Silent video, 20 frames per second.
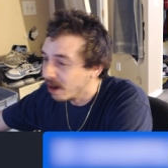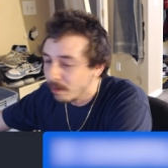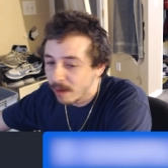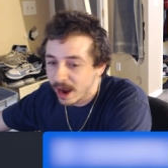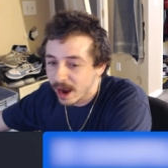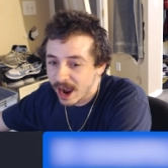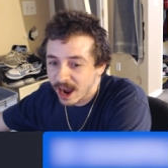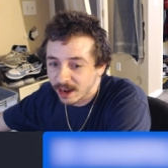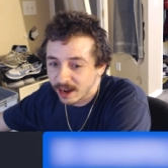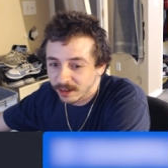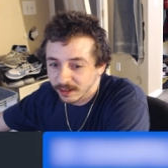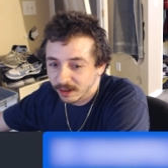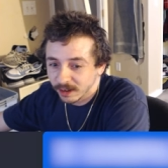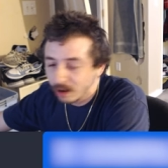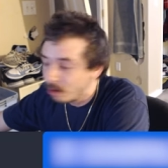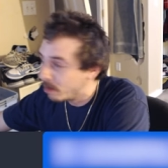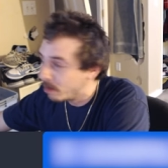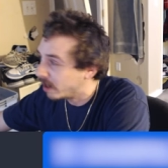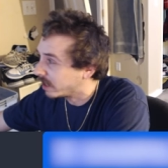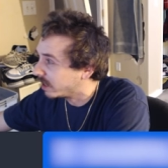I'm out!
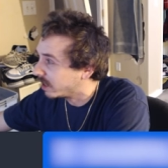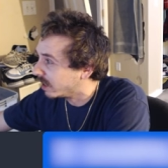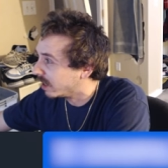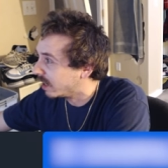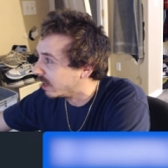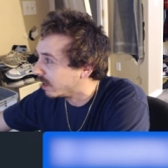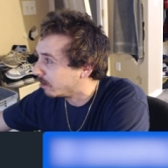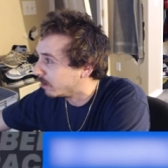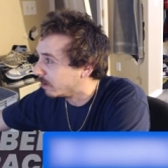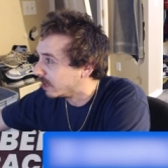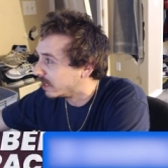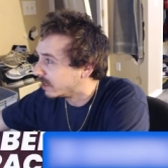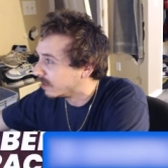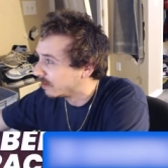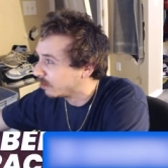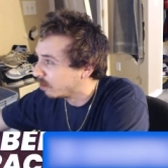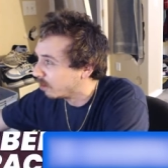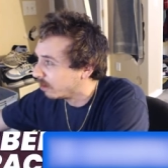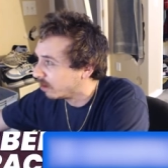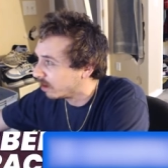Oh my god, I'm
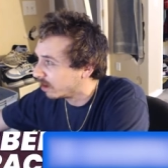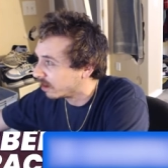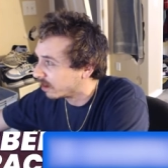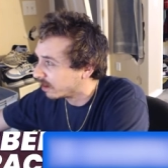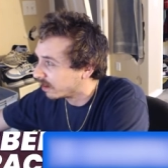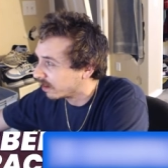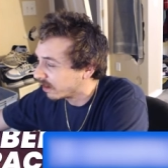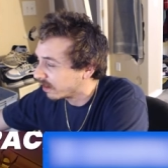out. 1200.